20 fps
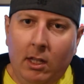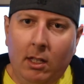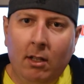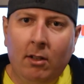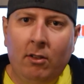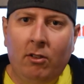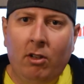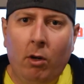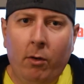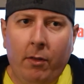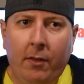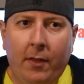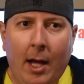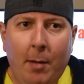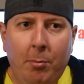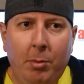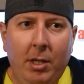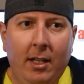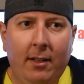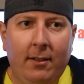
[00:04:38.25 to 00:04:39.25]
So
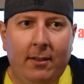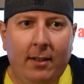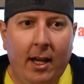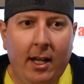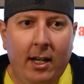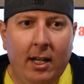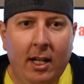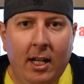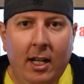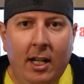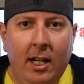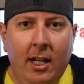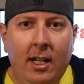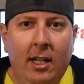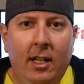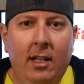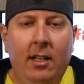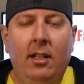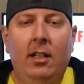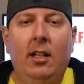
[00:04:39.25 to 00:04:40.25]
that being said,
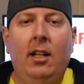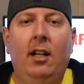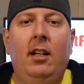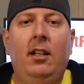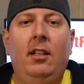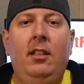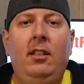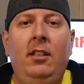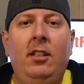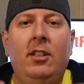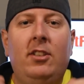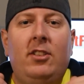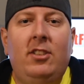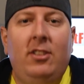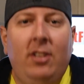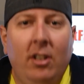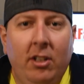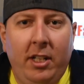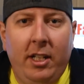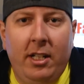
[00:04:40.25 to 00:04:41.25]
you
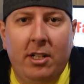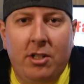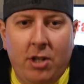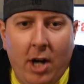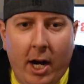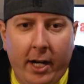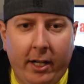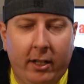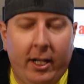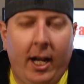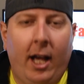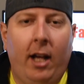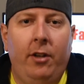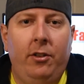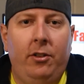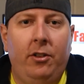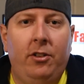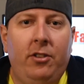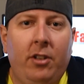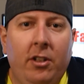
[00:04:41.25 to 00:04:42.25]
still need to track your
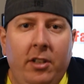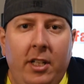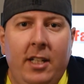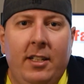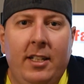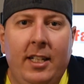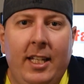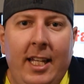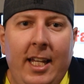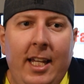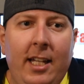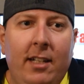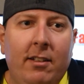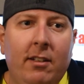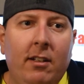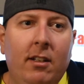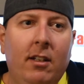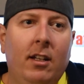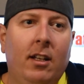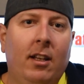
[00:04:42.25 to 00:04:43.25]
calories, you still need to eat
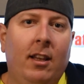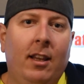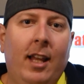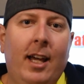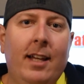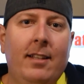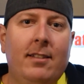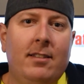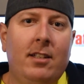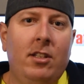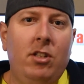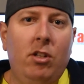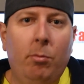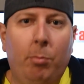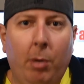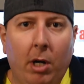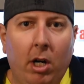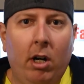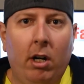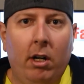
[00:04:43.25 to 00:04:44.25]
less than you
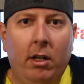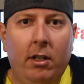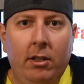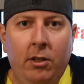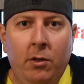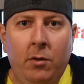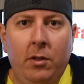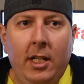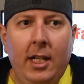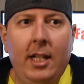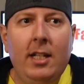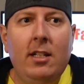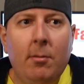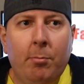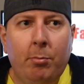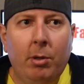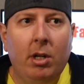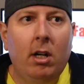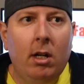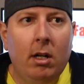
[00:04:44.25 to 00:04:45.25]
burn. You need to
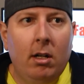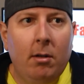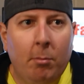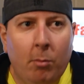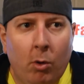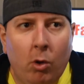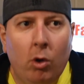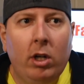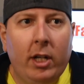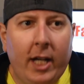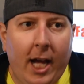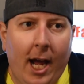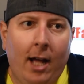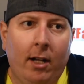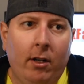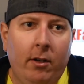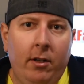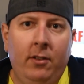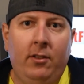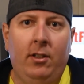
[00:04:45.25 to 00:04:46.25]
burn more
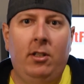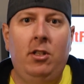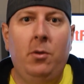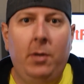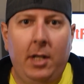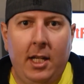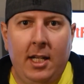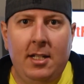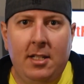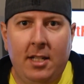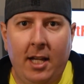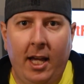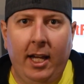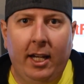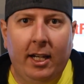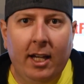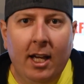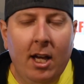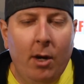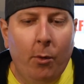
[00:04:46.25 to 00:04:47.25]
calories than you
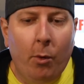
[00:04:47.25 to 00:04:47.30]
intake.